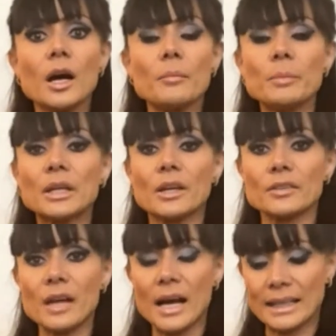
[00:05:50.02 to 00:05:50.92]
because
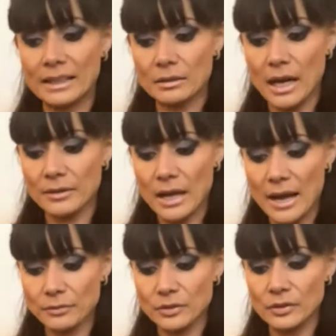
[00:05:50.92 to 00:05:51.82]
I
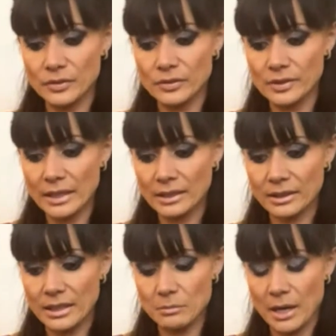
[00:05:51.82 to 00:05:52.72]
have to stick
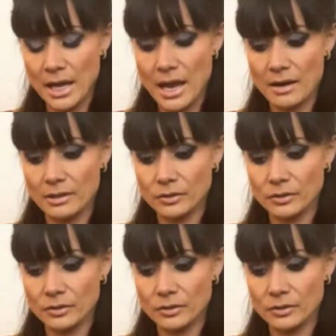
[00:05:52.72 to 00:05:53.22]
in my area.